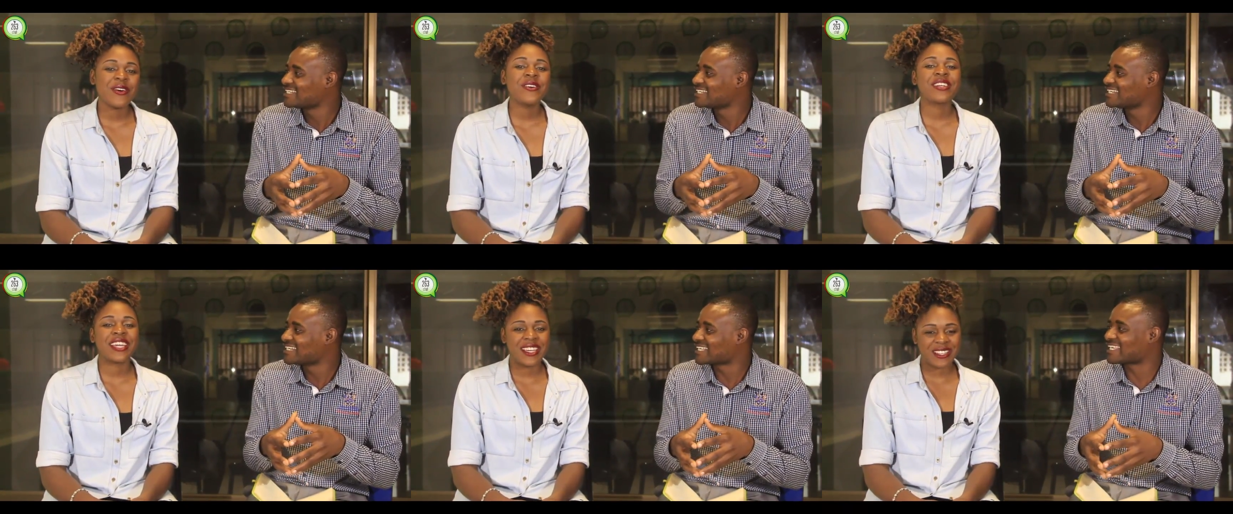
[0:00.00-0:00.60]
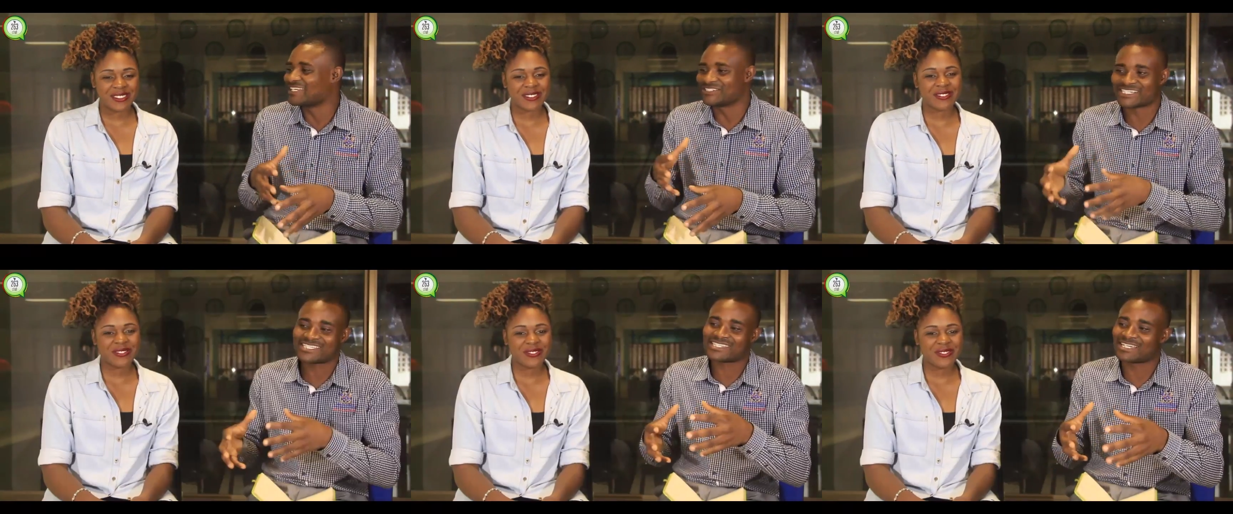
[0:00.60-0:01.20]
Speaker 1: Okay. Can you
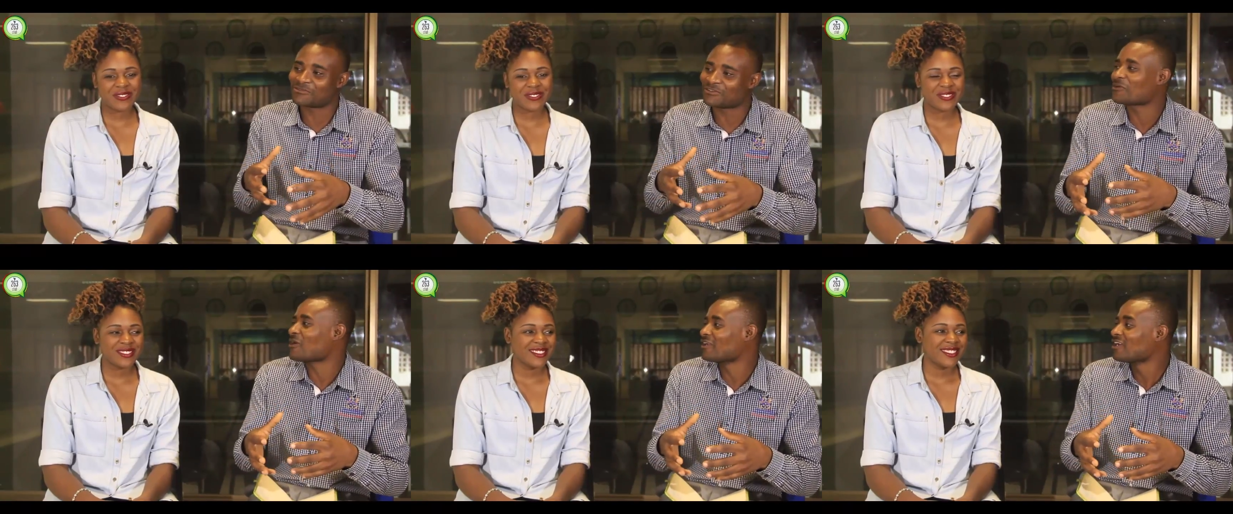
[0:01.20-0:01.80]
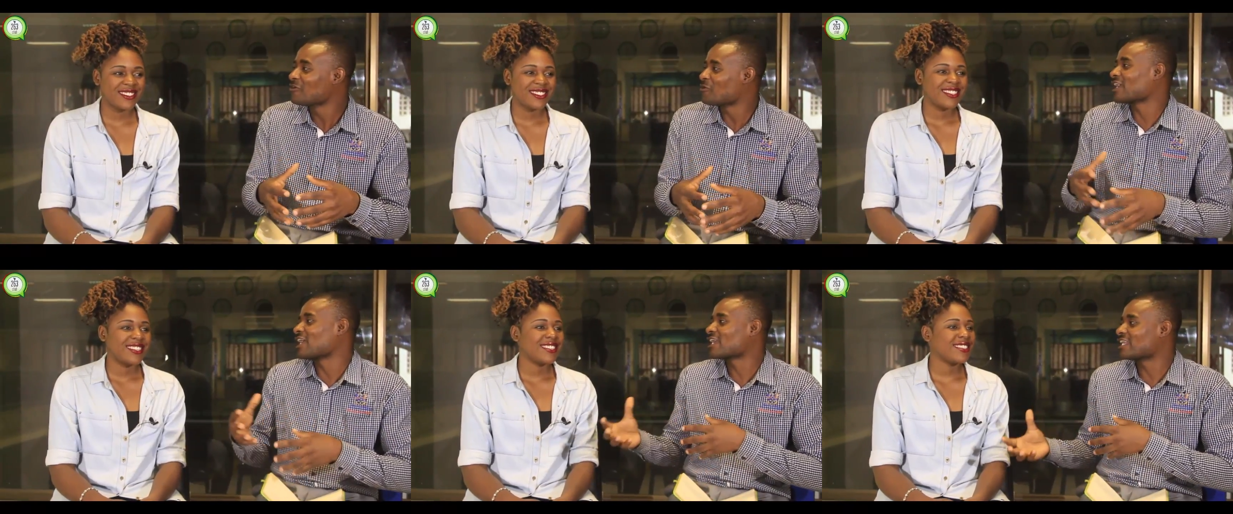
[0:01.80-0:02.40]
just sing for a while?
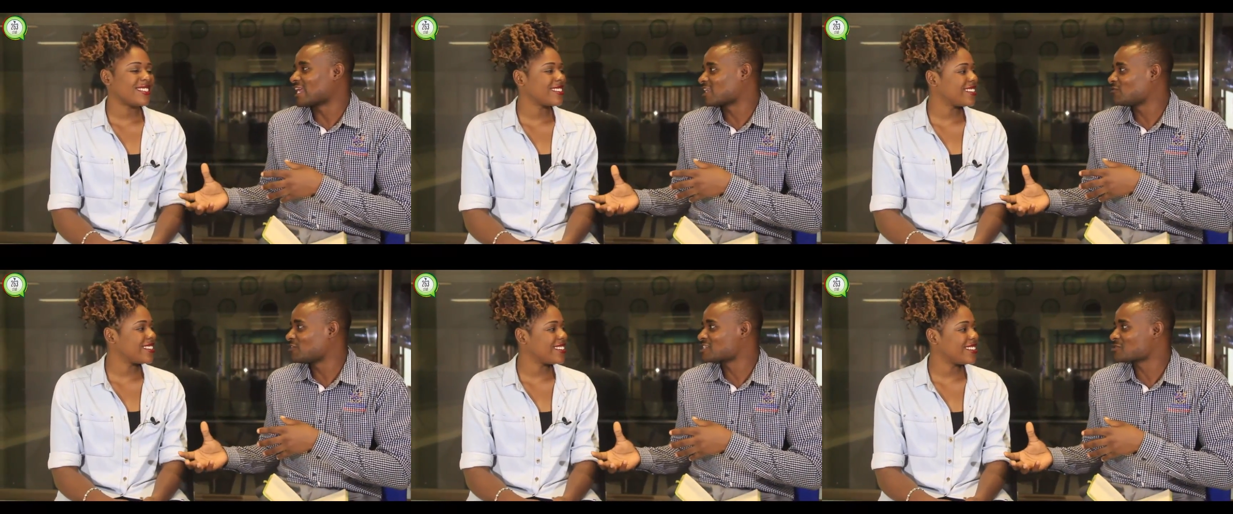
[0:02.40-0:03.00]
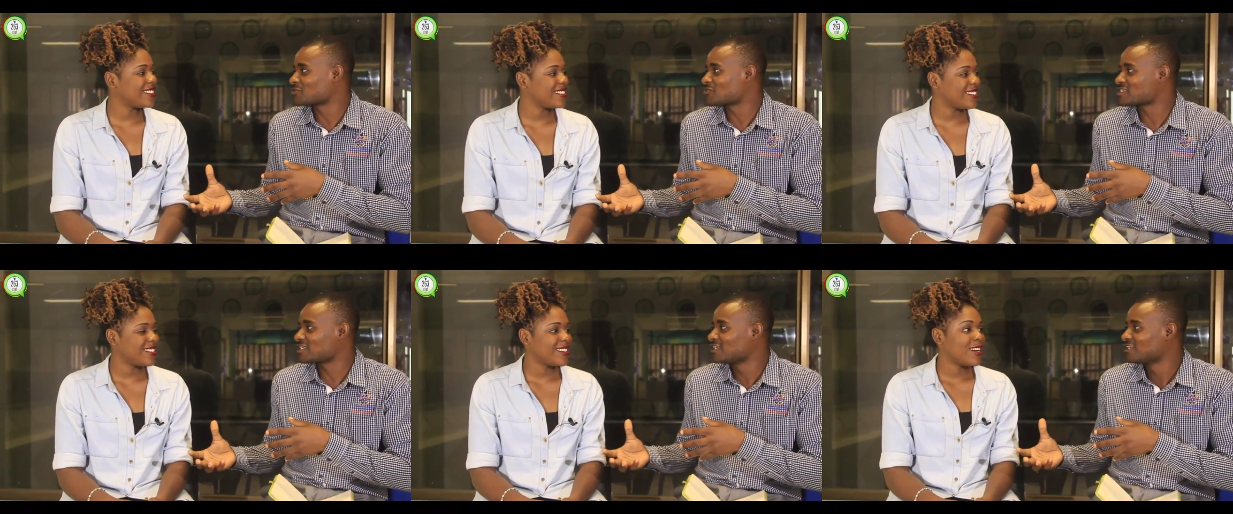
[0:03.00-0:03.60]
Okay, can I give you a song to
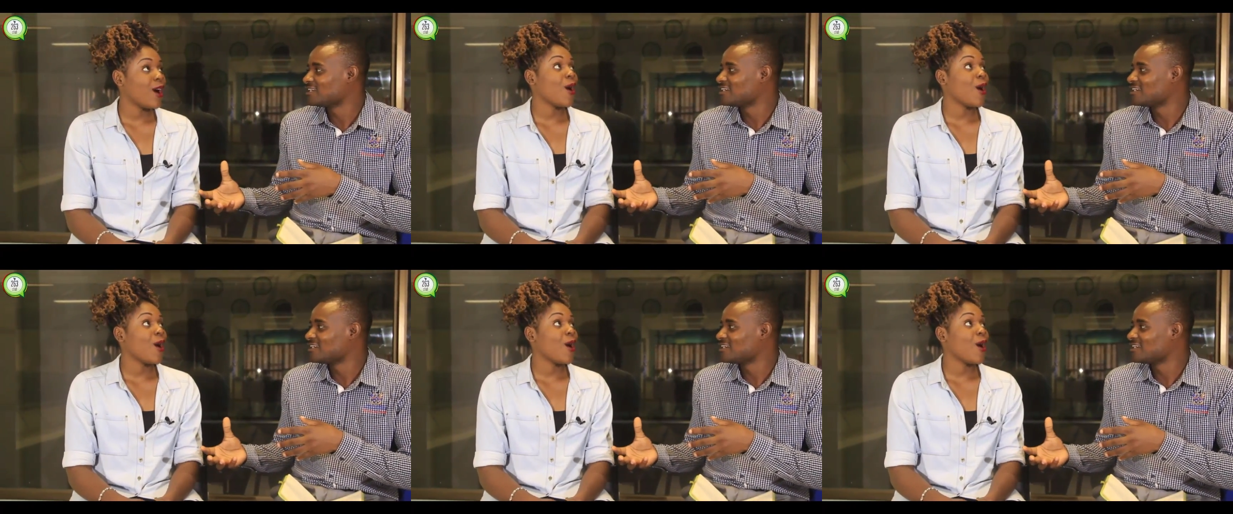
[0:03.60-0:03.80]
sing?